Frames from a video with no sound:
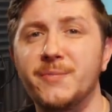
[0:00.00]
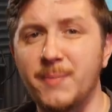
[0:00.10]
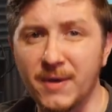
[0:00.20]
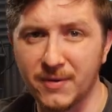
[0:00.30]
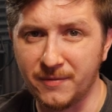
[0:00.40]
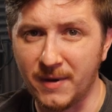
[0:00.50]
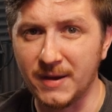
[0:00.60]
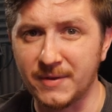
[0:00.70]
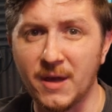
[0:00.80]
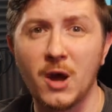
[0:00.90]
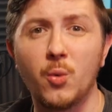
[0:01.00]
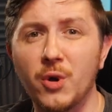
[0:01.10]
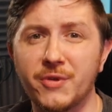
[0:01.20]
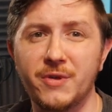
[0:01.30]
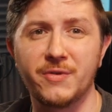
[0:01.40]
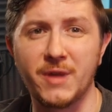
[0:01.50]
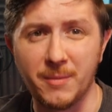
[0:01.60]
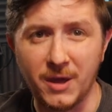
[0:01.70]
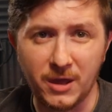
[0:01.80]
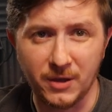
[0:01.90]
specifies what
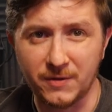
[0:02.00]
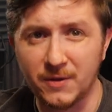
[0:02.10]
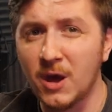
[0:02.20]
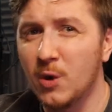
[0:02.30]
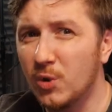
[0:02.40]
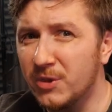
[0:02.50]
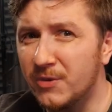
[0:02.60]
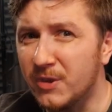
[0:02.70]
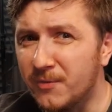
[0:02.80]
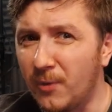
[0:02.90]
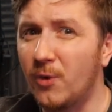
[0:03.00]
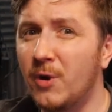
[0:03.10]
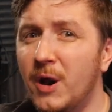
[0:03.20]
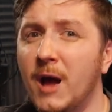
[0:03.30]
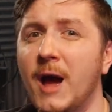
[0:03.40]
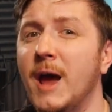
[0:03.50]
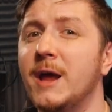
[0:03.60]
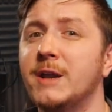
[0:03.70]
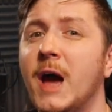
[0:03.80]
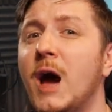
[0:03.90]
system is, what is it for,
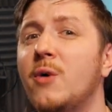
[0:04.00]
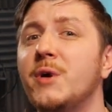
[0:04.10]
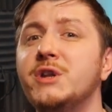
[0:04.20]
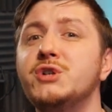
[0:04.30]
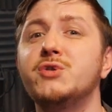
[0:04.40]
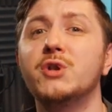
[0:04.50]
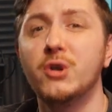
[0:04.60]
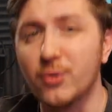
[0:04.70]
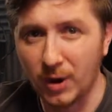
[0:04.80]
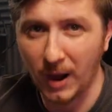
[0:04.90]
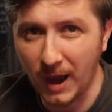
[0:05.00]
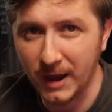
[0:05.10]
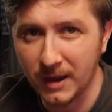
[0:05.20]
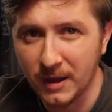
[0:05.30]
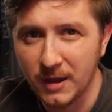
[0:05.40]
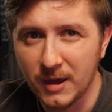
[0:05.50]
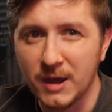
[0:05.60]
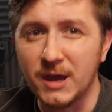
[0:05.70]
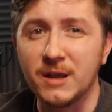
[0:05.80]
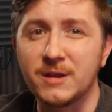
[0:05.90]
and how it should look like.
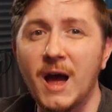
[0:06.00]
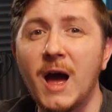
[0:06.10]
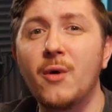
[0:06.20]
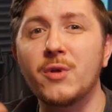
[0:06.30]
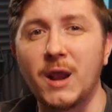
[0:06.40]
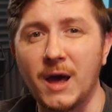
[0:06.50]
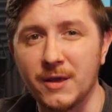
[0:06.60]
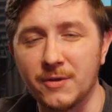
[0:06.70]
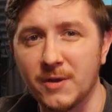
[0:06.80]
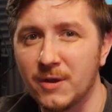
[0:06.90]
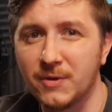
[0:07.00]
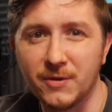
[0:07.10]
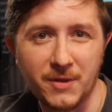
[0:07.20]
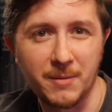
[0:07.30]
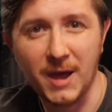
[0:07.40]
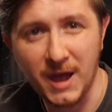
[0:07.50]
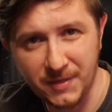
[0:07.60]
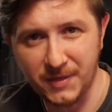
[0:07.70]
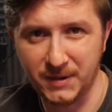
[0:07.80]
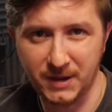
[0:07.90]
It outlines system
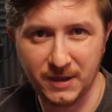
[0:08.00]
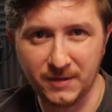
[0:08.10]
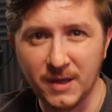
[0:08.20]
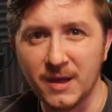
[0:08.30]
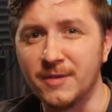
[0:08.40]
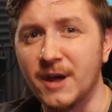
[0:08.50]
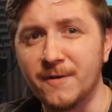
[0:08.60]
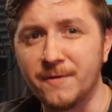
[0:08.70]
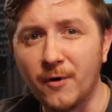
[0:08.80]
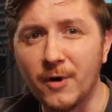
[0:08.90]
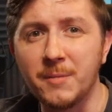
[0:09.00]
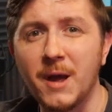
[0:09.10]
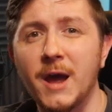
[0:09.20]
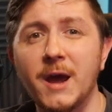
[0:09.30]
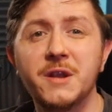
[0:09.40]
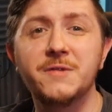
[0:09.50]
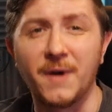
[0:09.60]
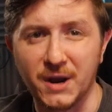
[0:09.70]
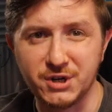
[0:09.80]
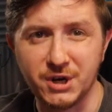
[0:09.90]
entities, their form and
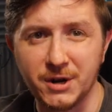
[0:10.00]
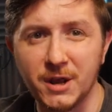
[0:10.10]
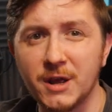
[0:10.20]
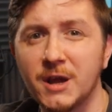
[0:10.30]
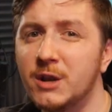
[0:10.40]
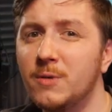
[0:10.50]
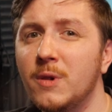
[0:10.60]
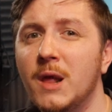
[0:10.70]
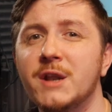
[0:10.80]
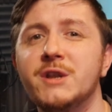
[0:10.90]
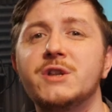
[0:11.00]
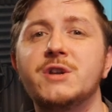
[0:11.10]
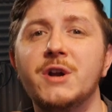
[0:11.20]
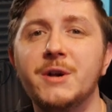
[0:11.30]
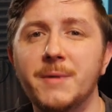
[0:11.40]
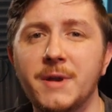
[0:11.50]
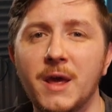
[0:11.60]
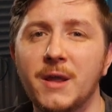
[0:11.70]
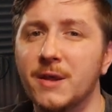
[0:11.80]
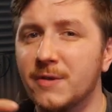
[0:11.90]
function. It will determine
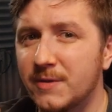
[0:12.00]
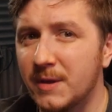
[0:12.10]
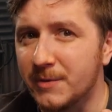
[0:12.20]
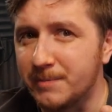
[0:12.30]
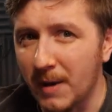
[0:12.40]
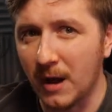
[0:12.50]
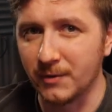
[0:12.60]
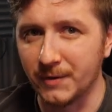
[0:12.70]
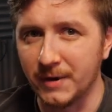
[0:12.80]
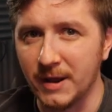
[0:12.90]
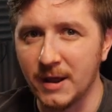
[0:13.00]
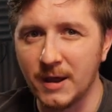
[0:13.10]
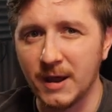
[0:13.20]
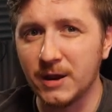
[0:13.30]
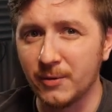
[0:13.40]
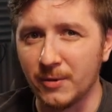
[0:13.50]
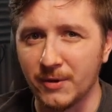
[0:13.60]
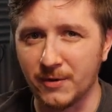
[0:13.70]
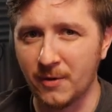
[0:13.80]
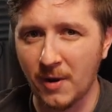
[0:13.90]
the system's boundary, and it will
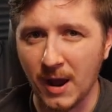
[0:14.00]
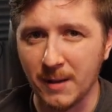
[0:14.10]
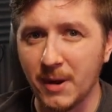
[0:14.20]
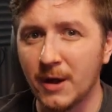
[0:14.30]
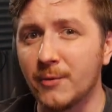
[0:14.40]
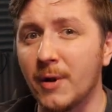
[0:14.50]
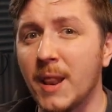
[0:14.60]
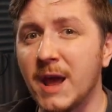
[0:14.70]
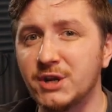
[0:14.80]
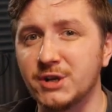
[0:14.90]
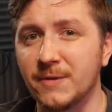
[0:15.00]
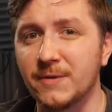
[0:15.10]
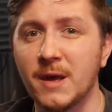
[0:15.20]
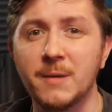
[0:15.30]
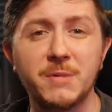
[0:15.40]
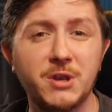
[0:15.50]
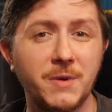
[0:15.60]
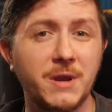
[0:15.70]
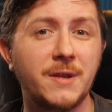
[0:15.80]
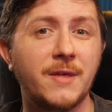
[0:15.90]
describe relations
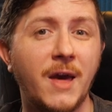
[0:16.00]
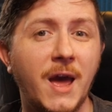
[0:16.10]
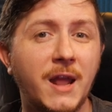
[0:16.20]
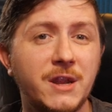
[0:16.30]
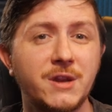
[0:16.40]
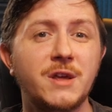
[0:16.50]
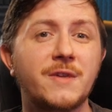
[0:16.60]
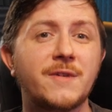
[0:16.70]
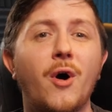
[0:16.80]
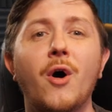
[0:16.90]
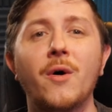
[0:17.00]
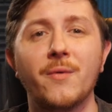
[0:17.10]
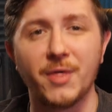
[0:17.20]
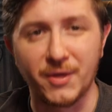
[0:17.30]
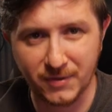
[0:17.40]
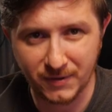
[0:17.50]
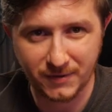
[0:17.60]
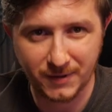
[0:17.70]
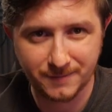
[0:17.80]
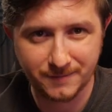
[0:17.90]
between the entities of the
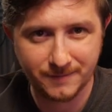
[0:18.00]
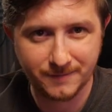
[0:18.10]
system